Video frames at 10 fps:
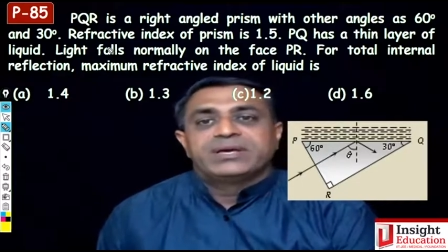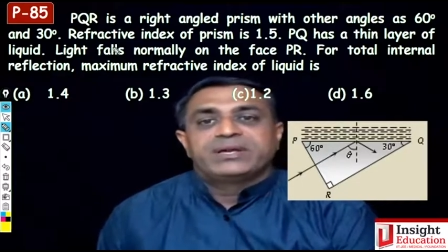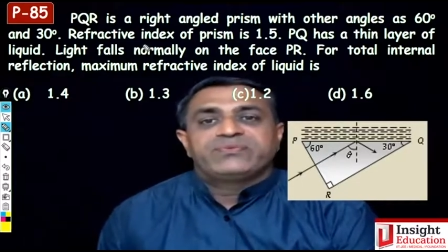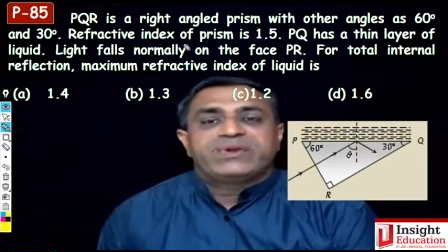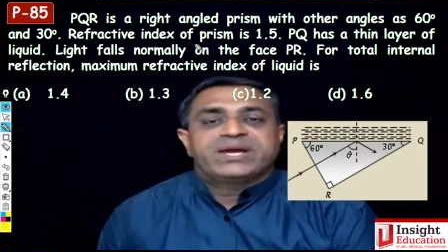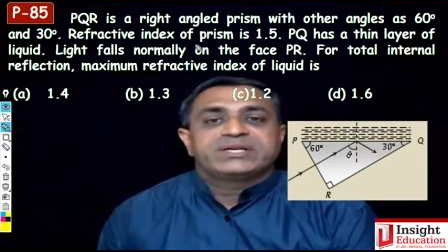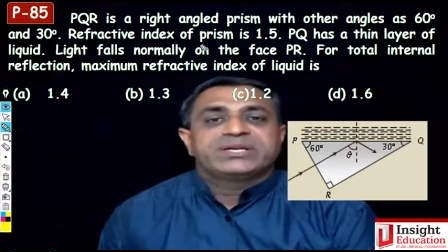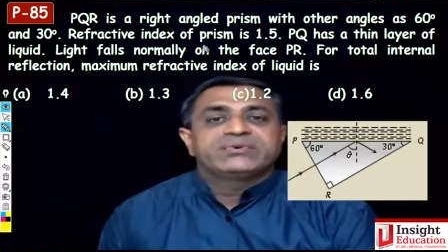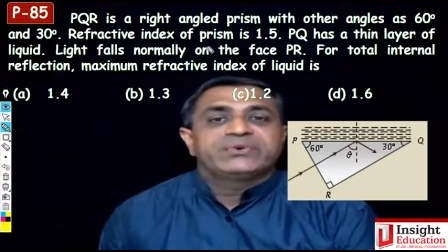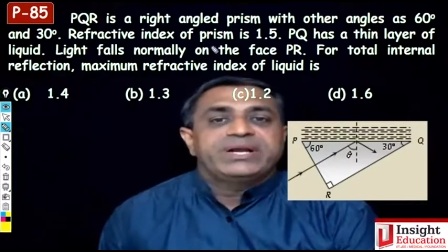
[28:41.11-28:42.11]

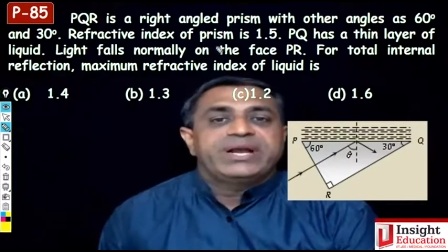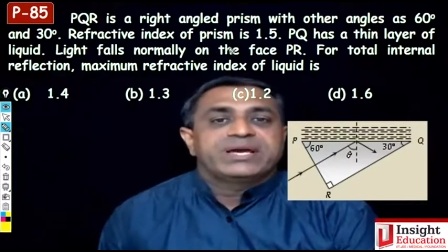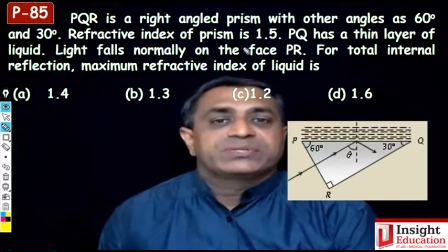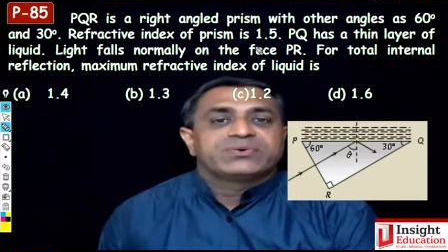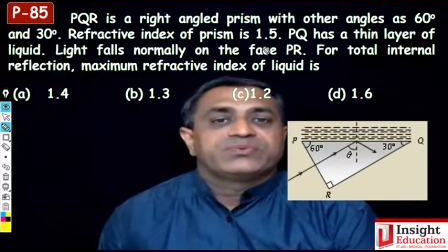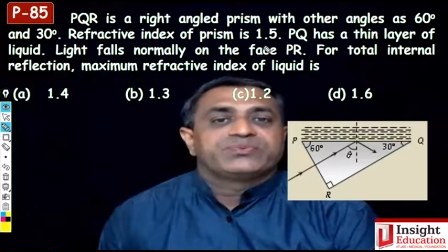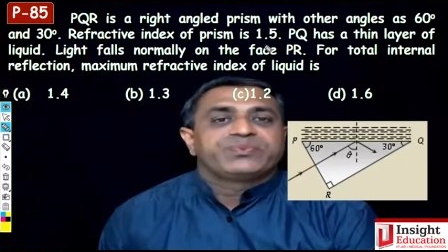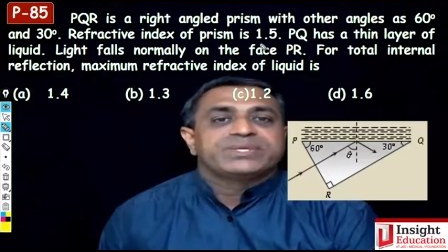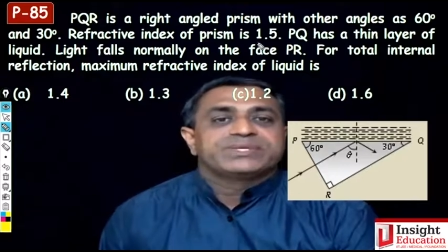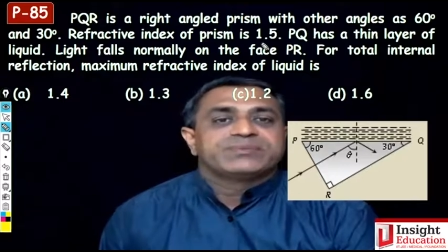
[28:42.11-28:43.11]
Refractive index of
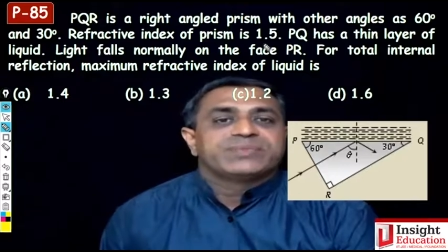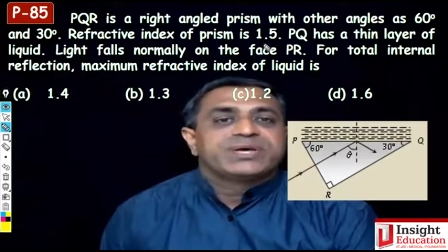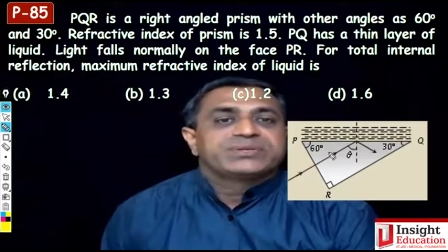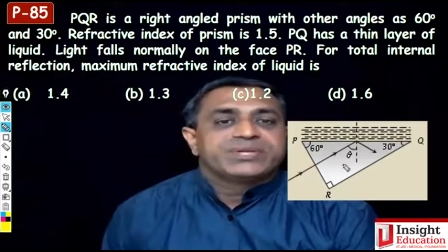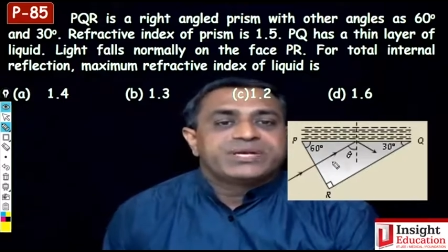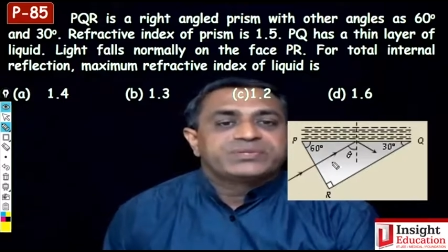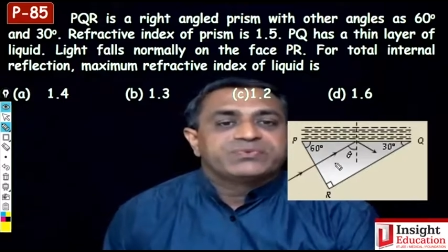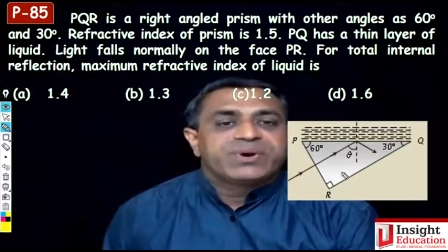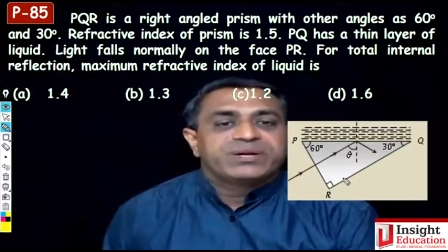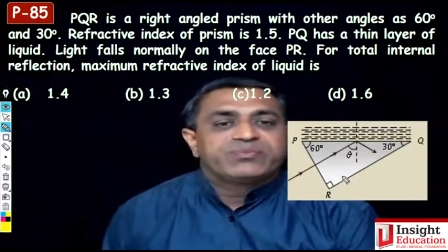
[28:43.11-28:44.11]
prism, that is
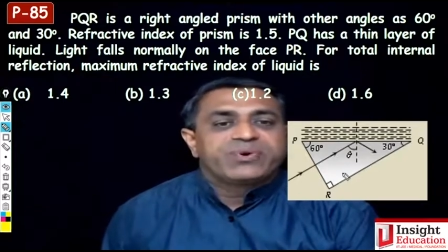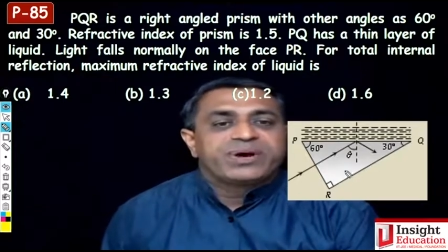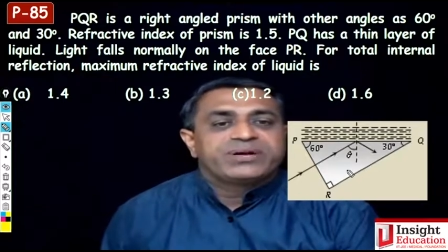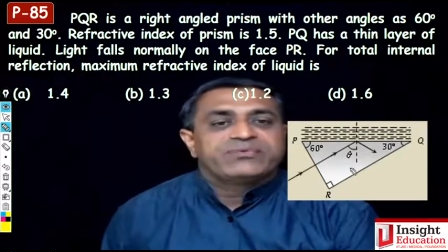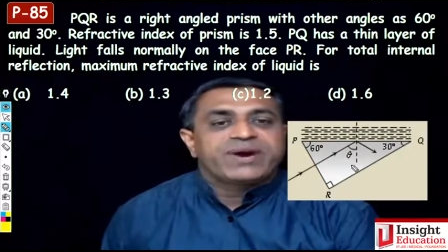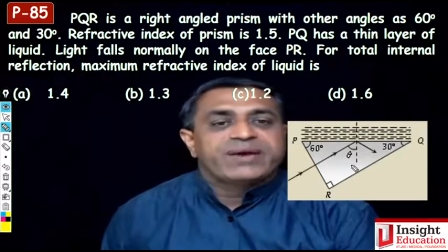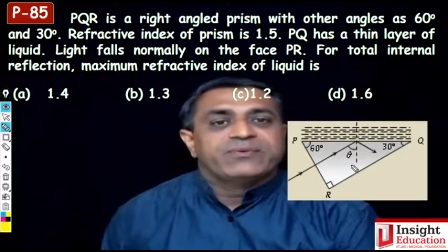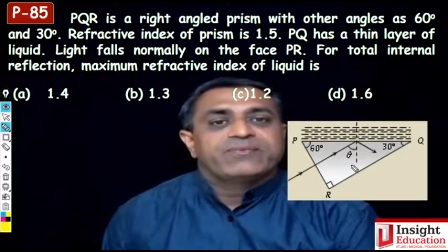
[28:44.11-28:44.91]
1.5.